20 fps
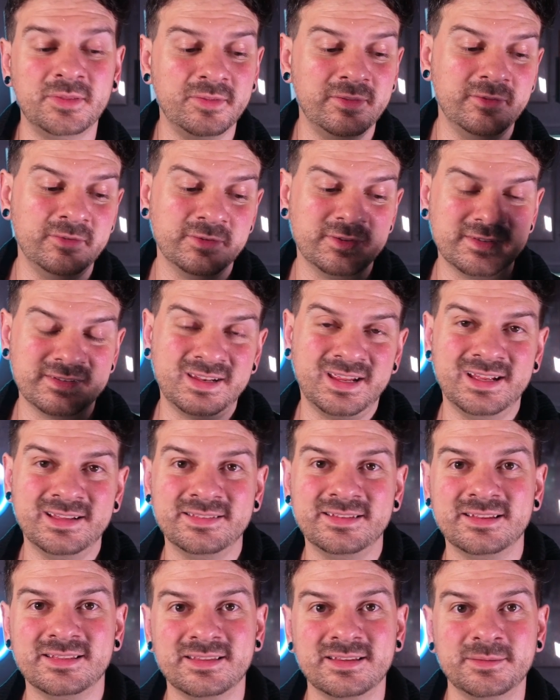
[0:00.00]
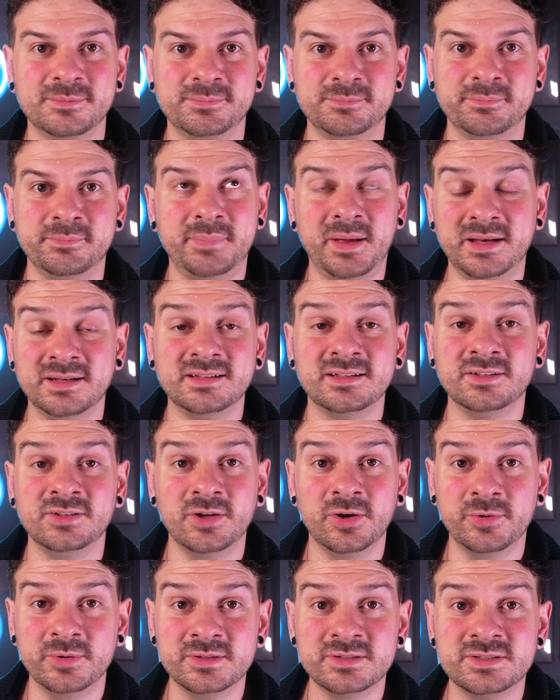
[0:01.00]
a little stand that the pen can
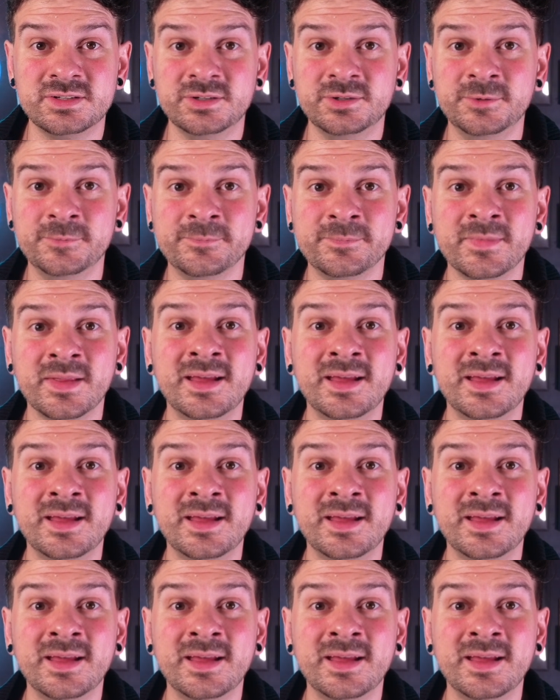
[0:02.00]
go into,